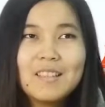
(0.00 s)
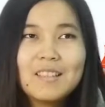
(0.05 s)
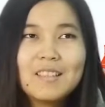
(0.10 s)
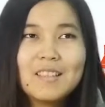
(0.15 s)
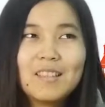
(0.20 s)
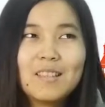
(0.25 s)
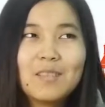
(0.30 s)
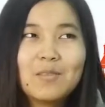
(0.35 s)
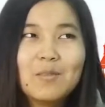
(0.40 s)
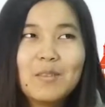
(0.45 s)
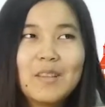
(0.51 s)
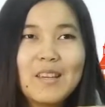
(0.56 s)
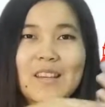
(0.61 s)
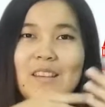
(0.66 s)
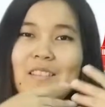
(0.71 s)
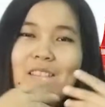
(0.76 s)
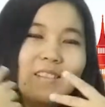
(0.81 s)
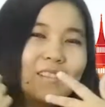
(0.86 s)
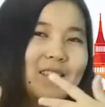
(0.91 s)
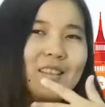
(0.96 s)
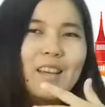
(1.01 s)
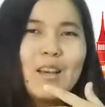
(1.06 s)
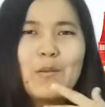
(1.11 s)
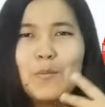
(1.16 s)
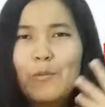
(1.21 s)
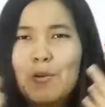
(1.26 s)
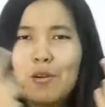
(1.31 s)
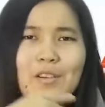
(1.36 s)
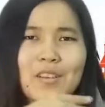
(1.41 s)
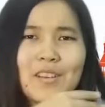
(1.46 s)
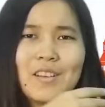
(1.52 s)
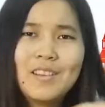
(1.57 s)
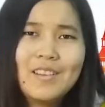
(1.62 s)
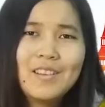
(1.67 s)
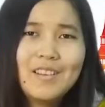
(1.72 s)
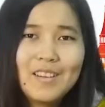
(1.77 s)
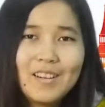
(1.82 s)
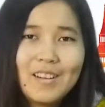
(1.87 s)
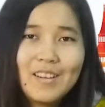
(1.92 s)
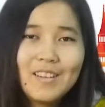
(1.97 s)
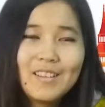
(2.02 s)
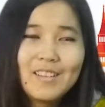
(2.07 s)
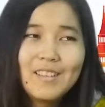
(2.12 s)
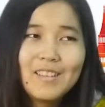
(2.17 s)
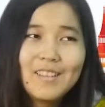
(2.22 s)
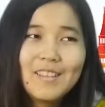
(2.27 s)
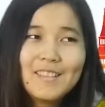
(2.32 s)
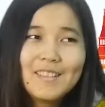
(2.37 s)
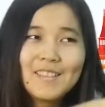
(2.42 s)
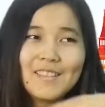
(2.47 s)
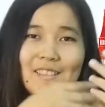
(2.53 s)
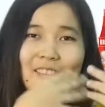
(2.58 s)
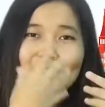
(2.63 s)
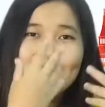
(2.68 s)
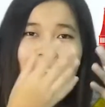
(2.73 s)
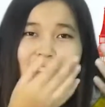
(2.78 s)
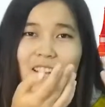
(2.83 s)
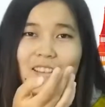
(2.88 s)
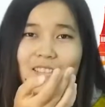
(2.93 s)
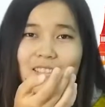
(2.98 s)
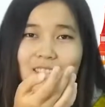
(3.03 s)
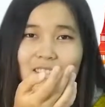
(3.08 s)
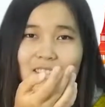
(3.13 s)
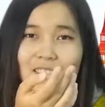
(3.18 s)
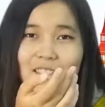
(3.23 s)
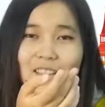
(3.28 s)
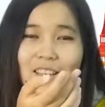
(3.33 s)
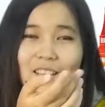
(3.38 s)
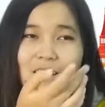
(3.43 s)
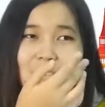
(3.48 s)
that we cannot say more clear. It's redundant.